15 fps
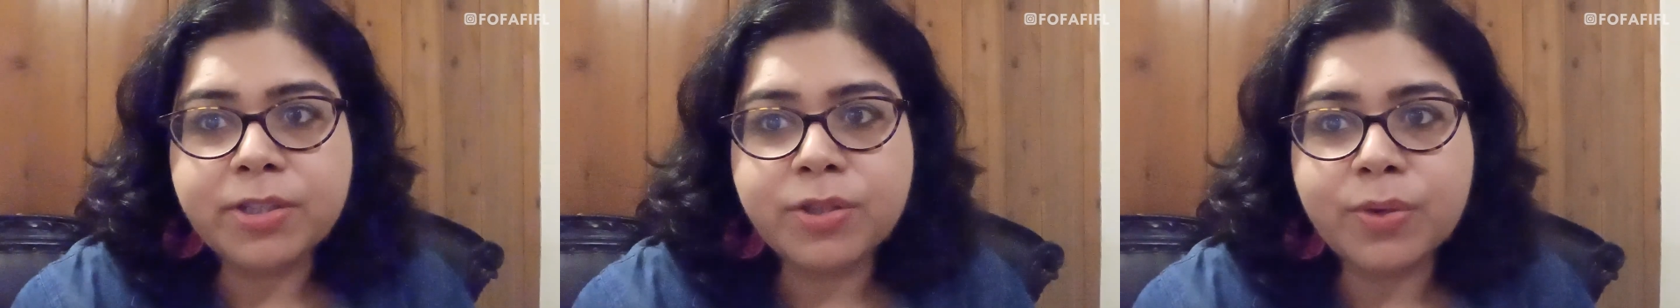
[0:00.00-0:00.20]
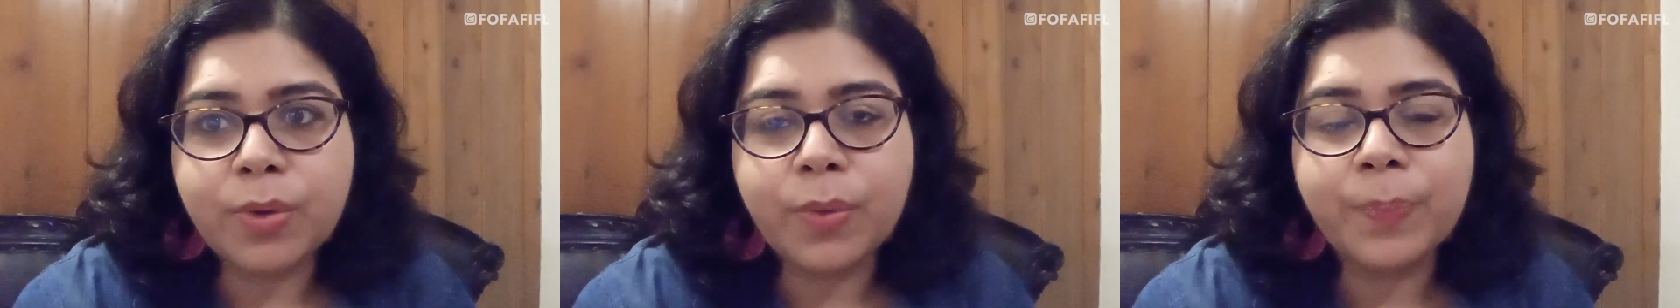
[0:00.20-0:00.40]

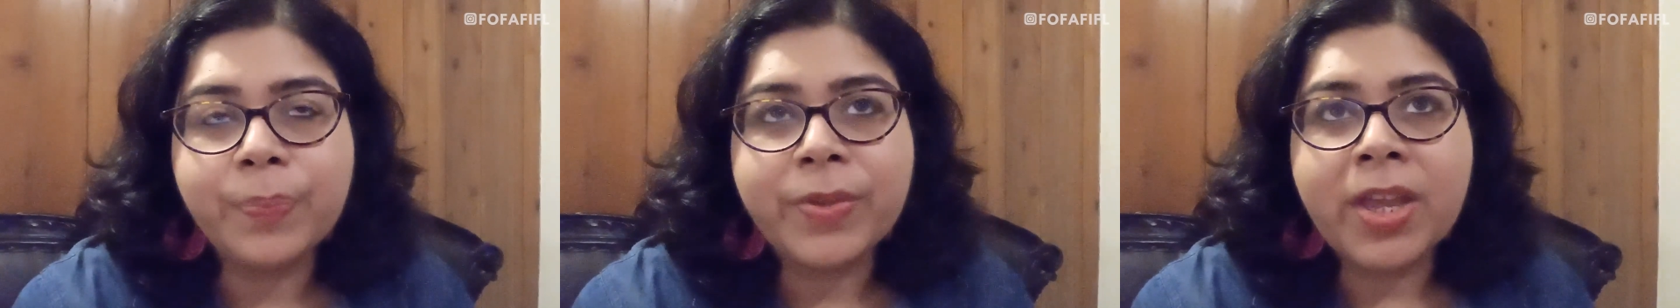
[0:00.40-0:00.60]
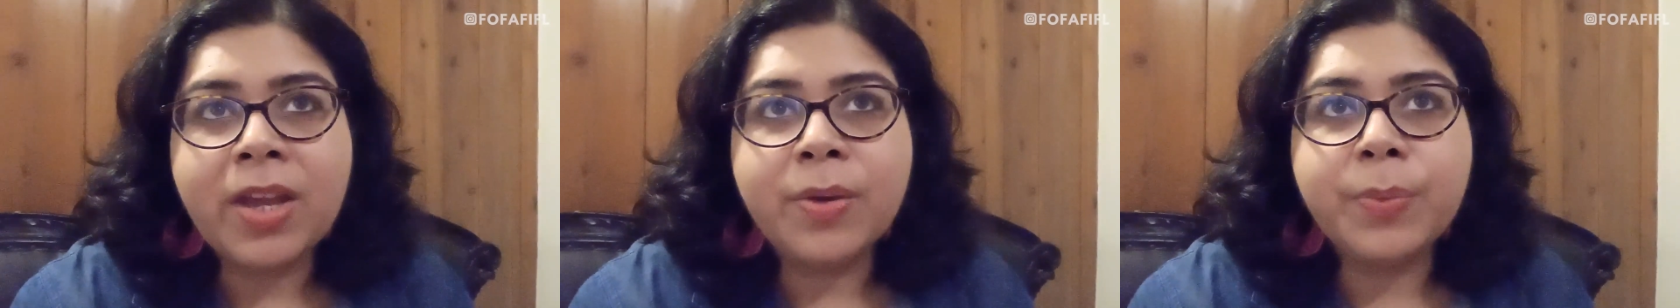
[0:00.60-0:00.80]
So
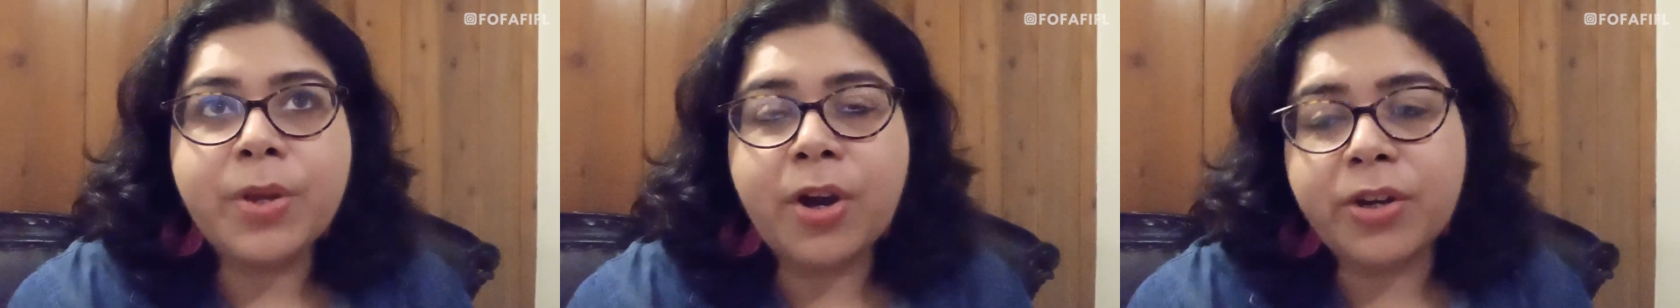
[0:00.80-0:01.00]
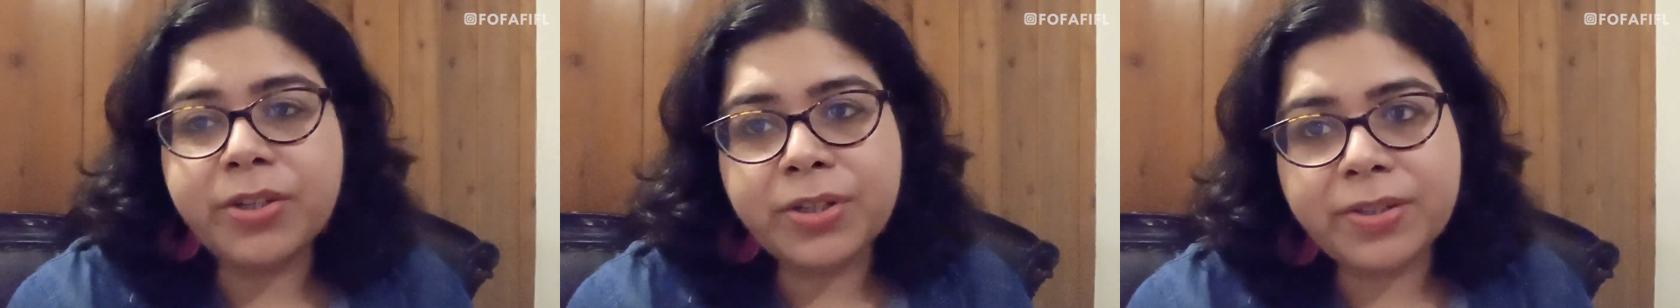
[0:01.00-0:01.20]
we
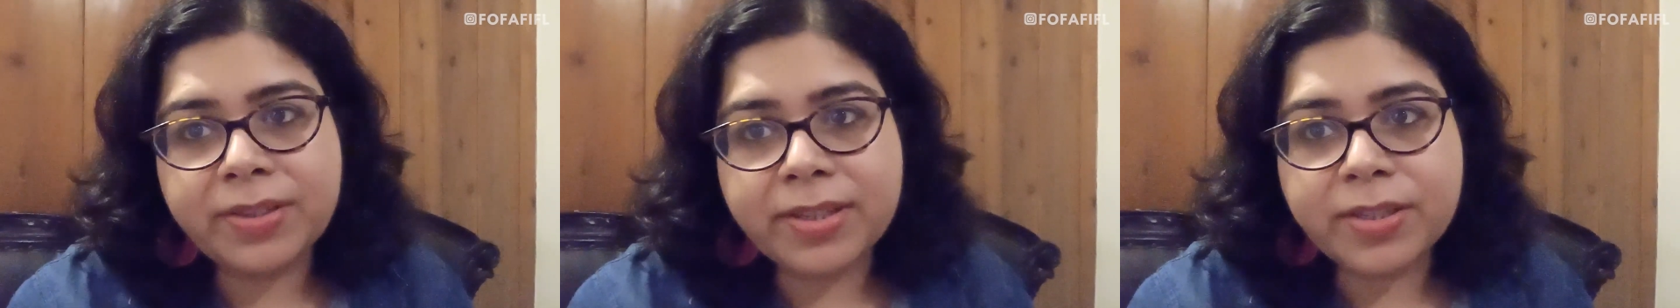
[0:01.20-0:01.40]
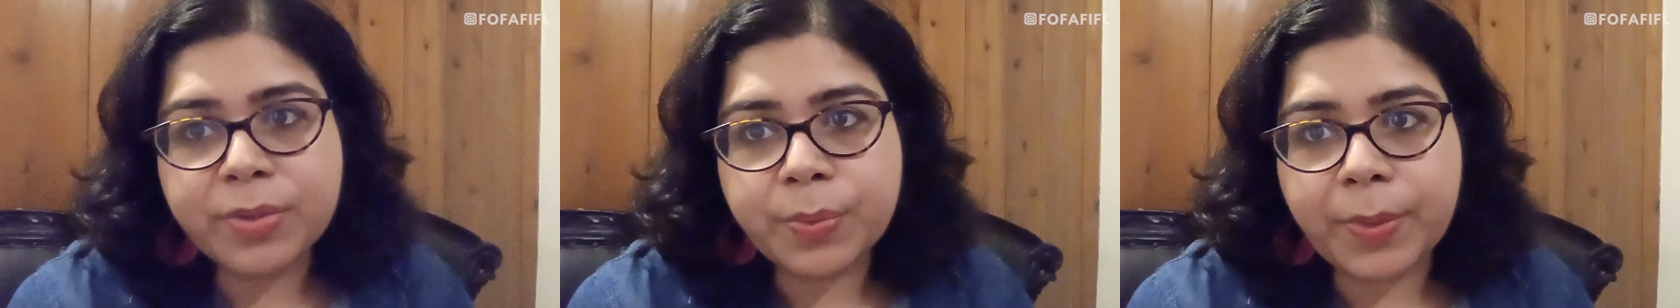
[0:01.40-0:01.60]
ordered
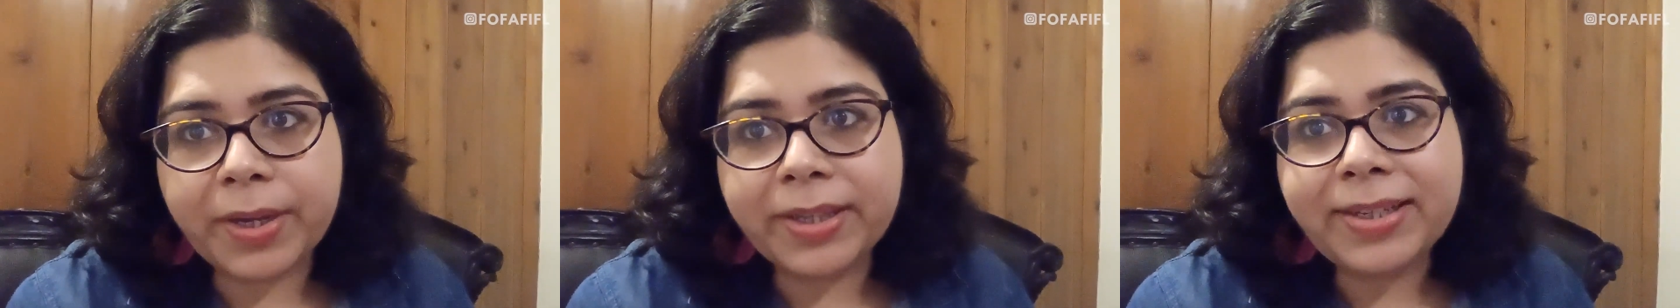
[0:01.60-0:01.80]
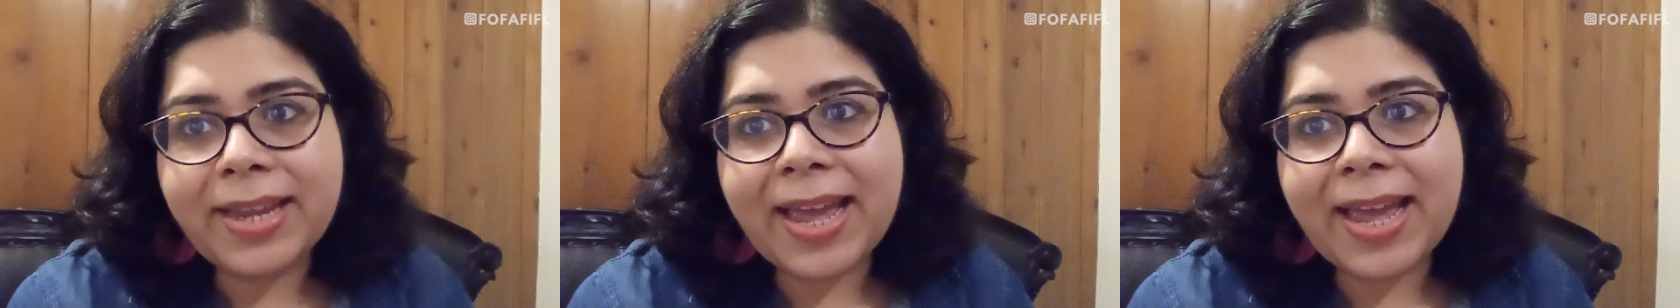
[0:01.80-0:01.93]
this one,